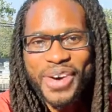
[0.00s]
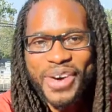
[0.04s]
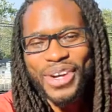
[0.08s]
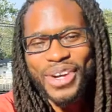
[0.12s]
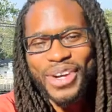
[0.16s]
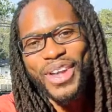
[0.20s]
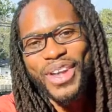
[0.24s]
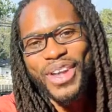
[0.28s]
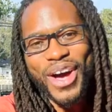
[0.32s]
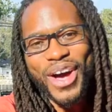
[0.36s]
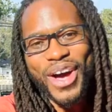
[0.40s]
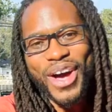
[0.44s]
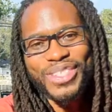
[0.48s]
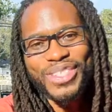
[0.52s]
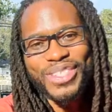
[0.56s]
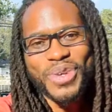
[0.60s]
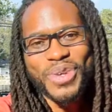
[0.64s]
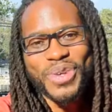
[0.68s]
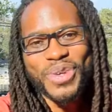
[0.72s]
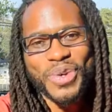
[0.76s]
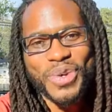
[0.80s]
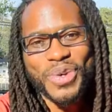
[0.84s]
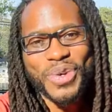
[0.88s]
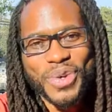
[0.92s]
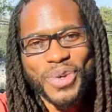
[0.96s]
Kloss,
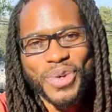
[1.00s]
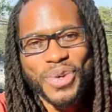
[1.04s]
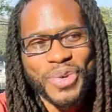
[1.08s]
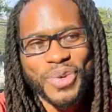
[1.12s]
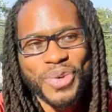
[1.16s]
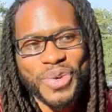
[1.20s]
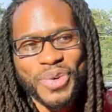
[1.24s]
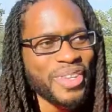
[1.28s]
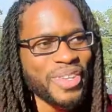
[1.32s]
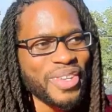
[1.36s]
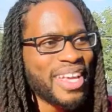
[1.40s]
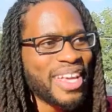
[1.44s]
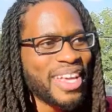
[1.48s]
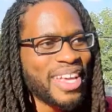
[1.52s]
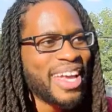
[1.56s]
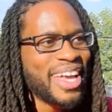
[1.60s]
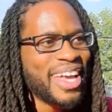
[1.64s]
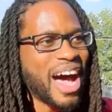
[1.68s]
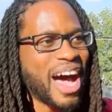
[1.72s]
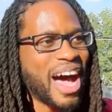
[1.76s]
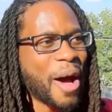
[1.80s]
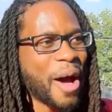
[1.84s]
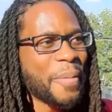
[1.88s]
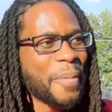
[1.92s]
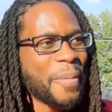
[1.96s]
who
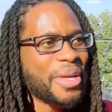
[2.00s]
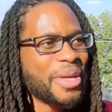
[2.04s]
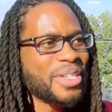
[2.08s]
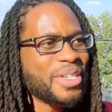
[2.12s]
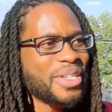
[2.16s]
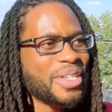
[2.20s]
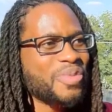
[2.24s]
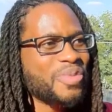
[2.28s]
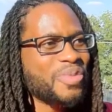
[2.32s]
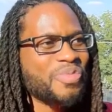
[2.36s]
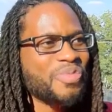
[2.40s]
is